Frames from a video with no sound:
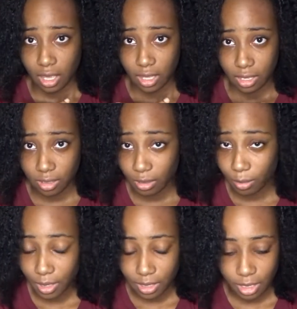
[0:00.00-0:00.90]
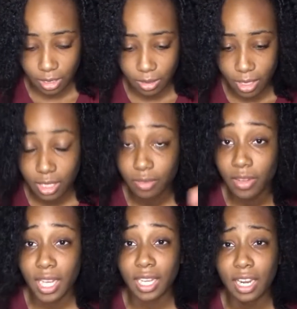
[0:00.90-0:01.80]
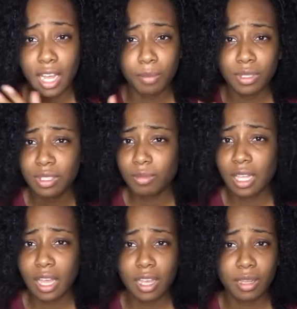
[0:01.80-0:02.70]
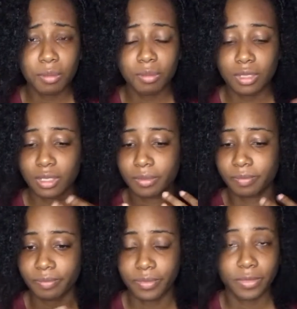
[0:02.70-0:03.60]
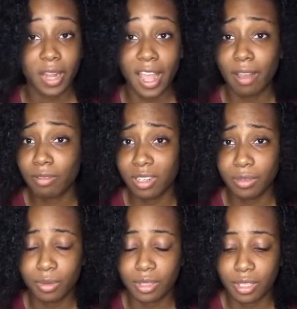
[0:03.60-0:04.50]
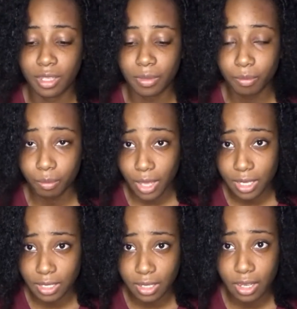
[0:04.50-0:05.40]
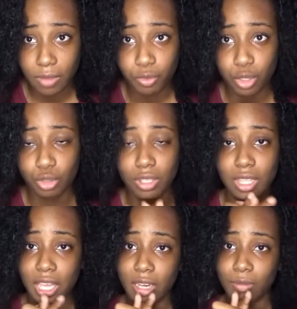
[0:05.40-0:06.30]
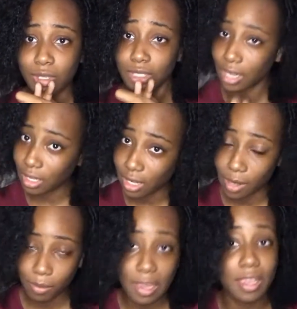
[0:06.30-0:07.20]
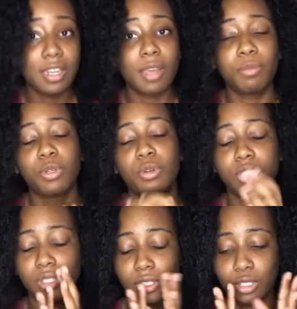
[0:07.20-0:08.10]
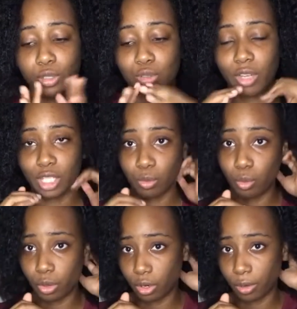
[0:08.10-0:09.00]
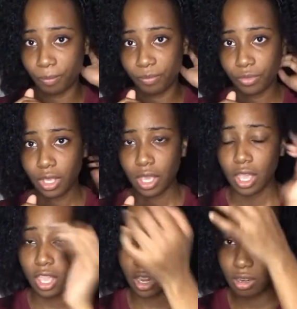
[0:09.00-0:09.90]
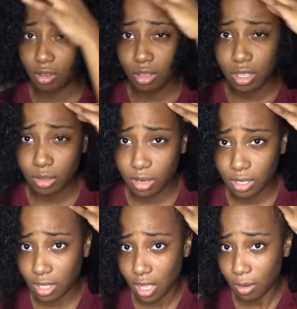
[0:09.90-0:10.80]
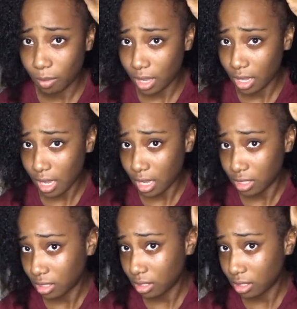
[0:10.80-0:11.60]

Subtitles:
It's no big deal. It's fine. It happens sometimes. I have to live with it. But to treat that mistake that I made, I'm going to use rice water. And I know you'll notice that my edges,